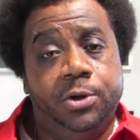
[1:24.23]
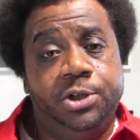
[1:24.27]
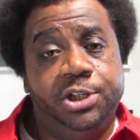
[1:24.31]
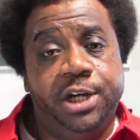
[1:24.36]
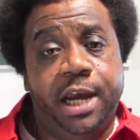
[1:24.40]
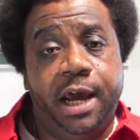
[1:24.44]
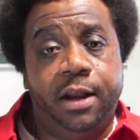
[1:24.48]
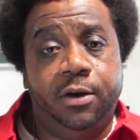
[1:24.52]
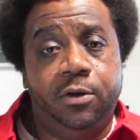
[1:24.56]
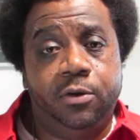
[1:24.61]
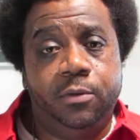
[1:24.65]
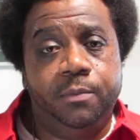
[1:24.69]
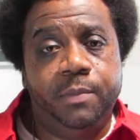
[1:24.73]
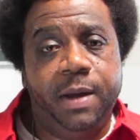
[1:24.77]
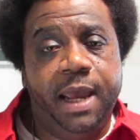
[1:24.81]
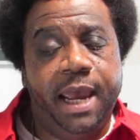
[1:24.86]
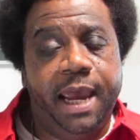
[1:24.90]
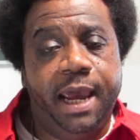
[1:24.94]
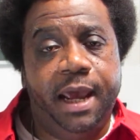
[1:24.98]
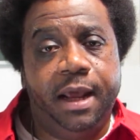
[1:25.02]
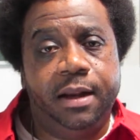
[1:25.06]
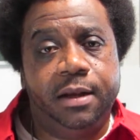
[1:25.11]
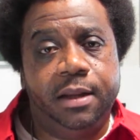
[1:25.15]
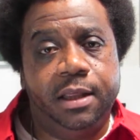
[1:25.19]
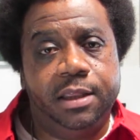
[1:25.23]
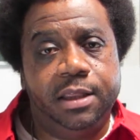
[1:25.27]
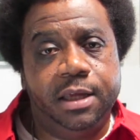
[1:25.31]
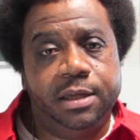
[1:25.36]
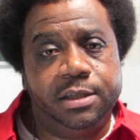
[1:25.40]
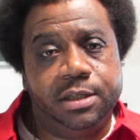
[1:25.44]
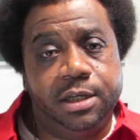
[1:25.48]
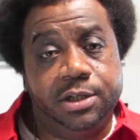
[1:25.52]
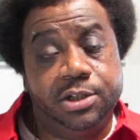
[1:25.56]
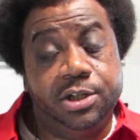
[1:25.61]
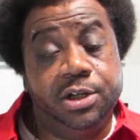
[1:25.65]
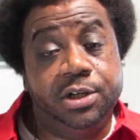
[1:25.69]
channel and the
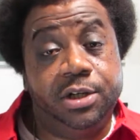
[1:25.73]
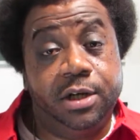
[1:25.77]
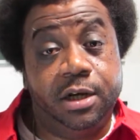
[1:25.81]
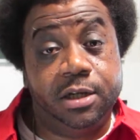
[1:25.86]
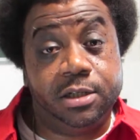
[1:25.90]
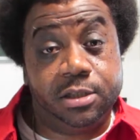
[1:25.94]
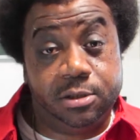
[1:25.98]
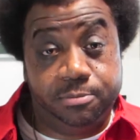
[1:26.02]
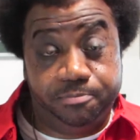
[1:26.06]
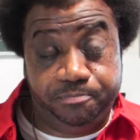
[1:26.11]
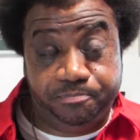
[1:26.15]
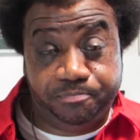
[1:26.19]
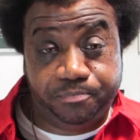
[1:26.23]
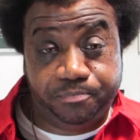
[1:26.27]
things that she does